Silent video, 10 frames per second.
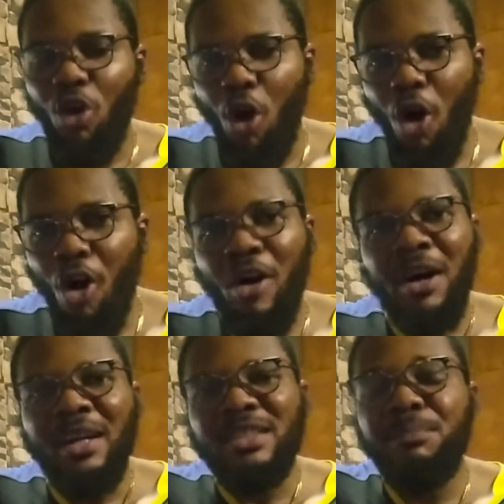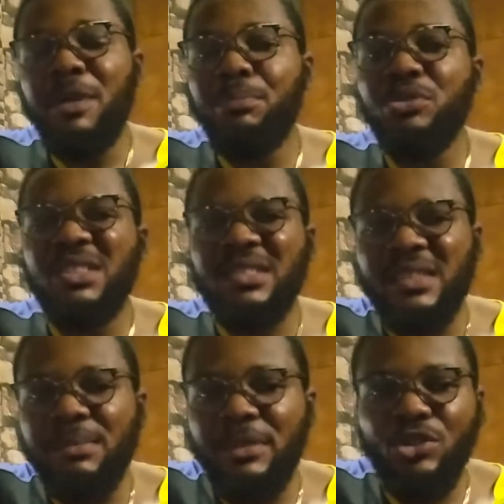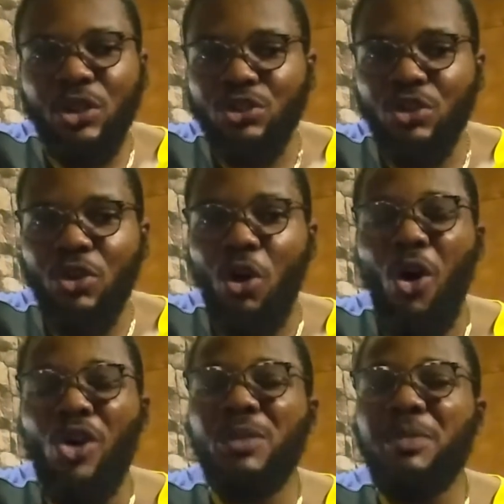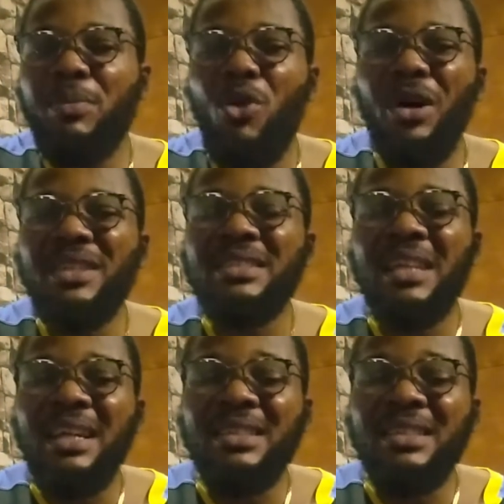or the people streaming your song or the people on